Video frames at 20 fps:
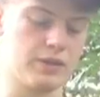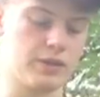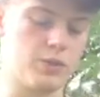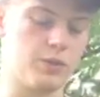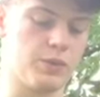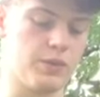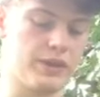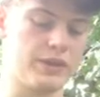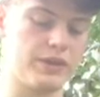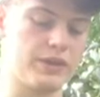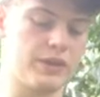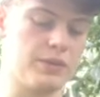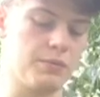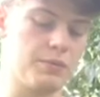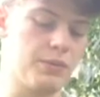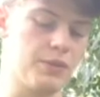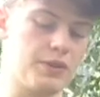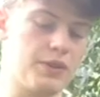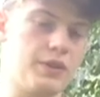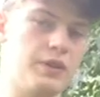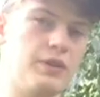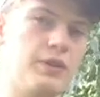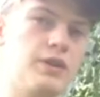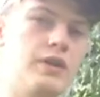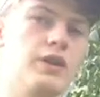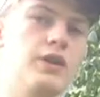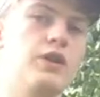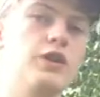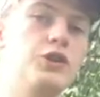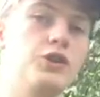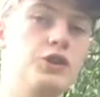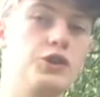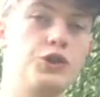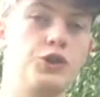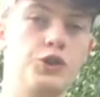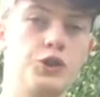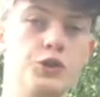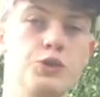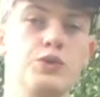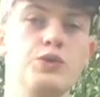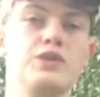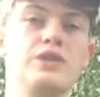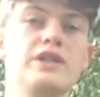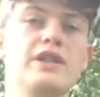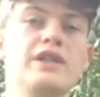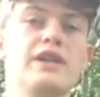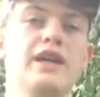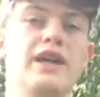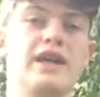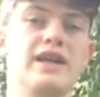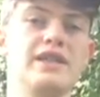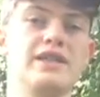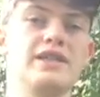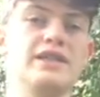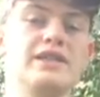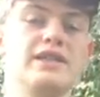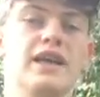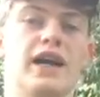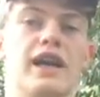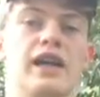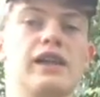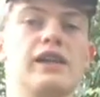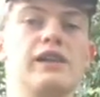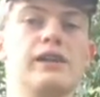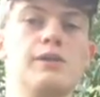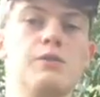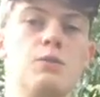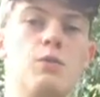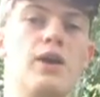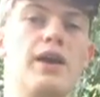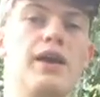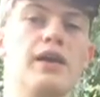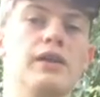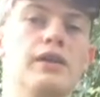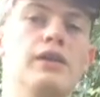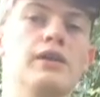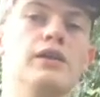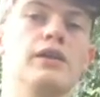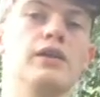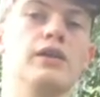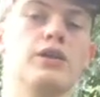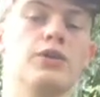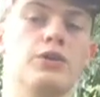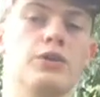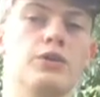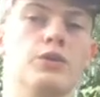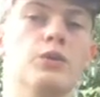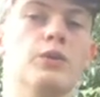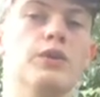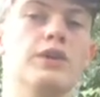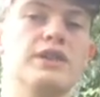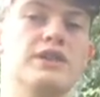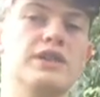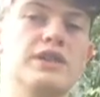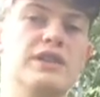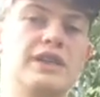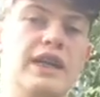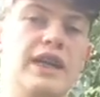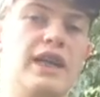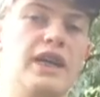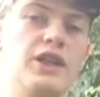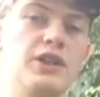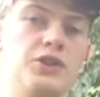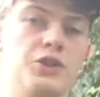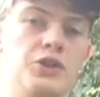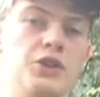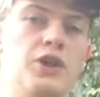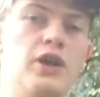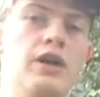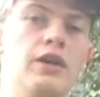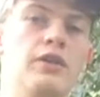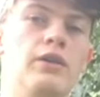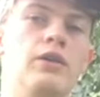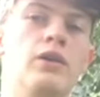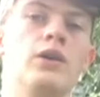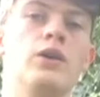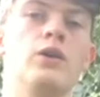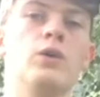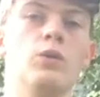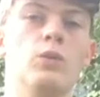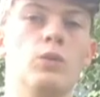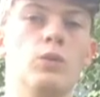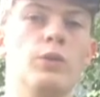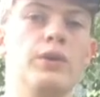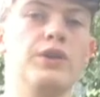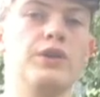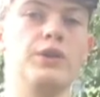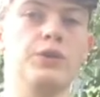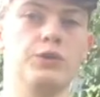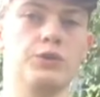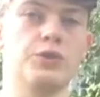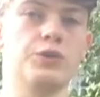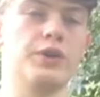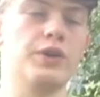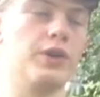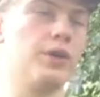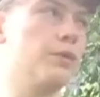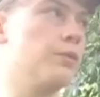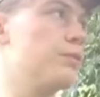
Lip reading: quite simply choosing exactly when you're going to take a shot with your trigger.